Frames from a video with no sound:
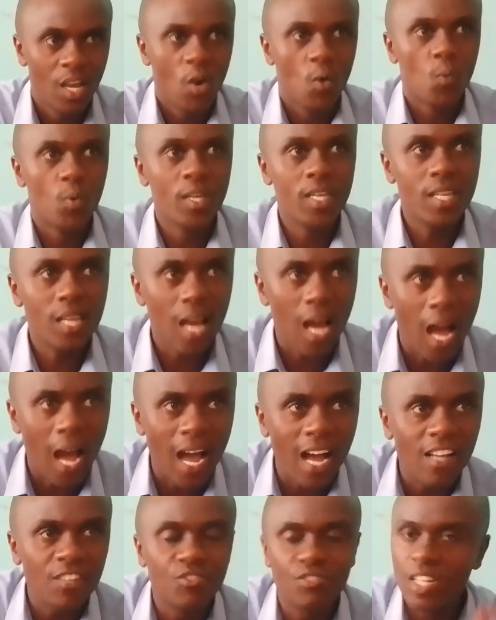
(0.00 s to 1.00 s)
we
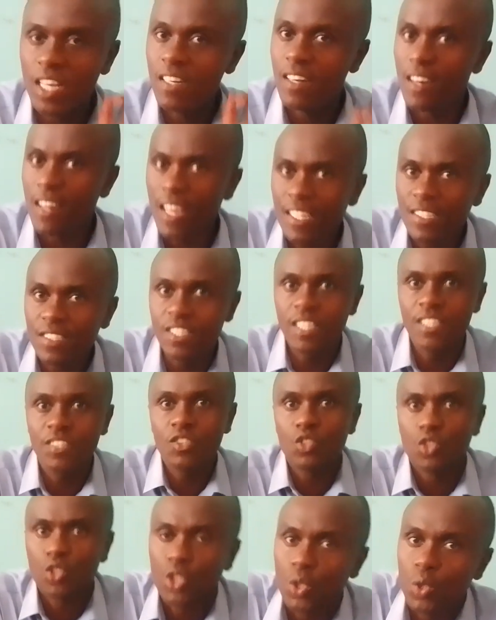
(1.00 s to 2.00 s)
are
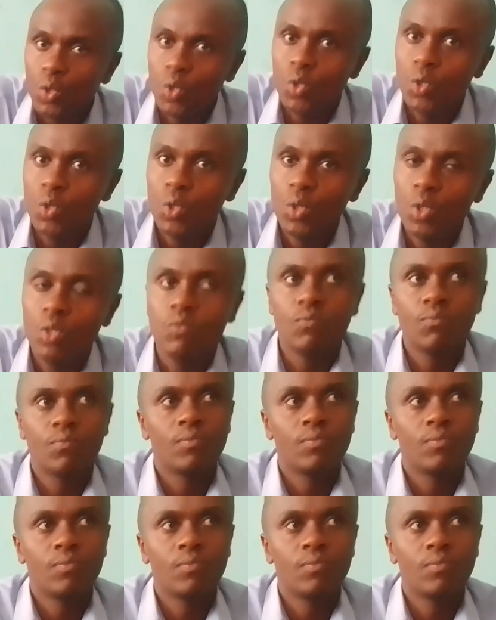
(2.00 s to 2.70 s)
generating two